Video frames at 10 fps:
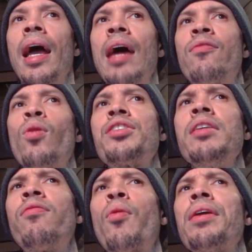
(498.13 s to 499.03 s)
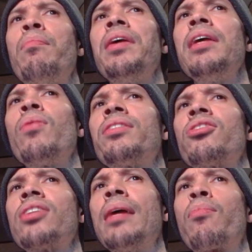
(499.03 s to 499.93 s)
At 1440p with the
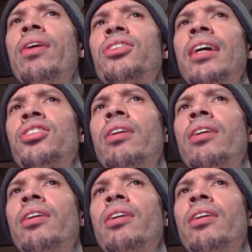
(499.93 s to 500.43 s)
same presets,